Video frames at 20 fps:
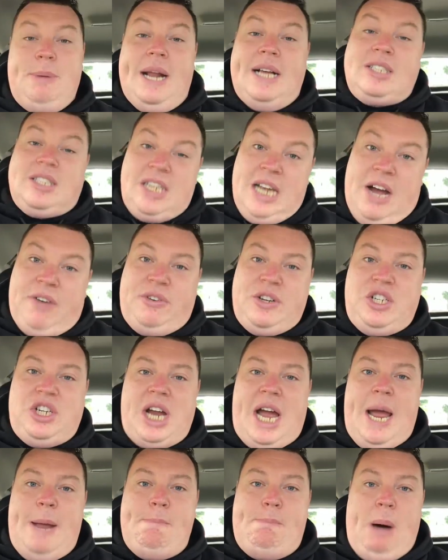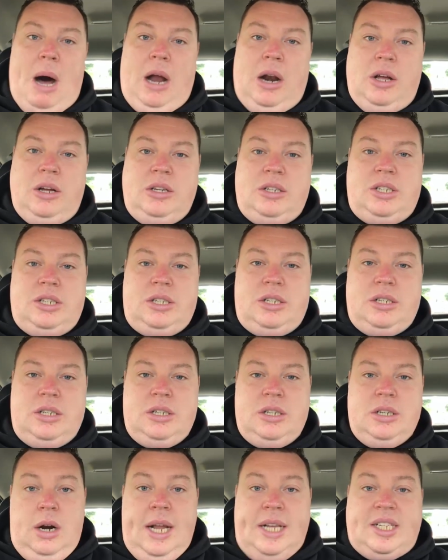But that's enough of chatting
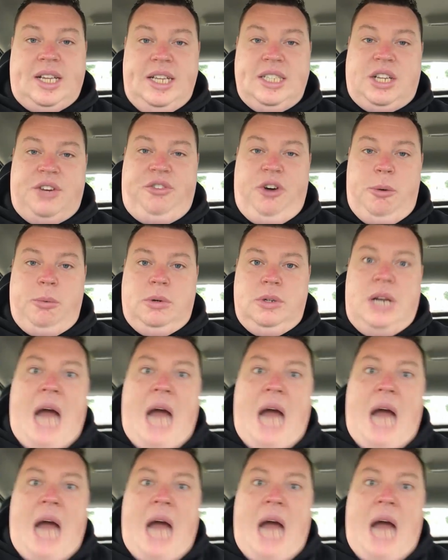bollocks. Let's get into the football